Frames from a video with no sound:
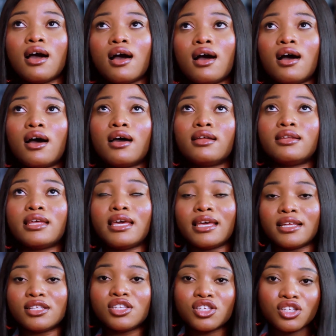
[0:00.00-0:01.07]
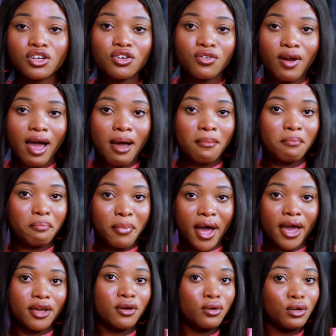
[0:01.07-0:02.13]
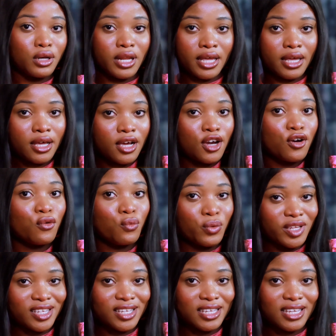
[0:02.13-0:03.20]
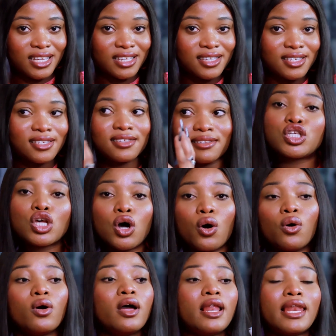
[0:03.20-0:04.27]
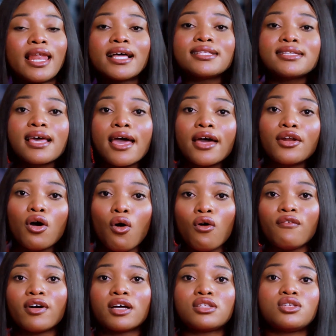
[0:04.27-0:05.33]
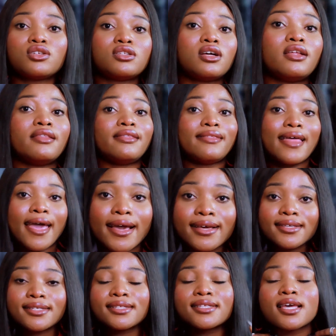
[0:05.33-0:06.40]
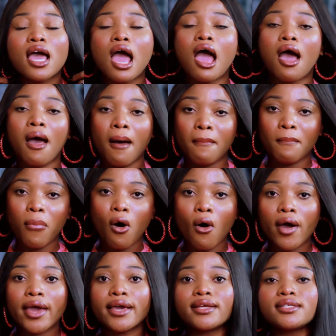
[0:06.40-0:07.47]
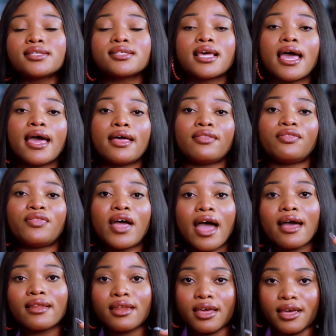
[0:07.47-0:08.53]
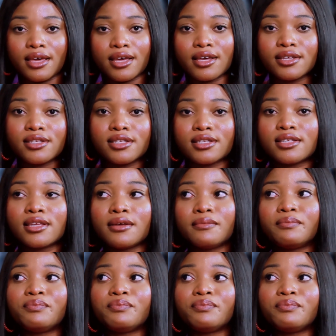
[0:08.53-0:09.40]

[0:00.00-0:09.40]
an Instagram bio link within it. So let's head over to the next point, and that is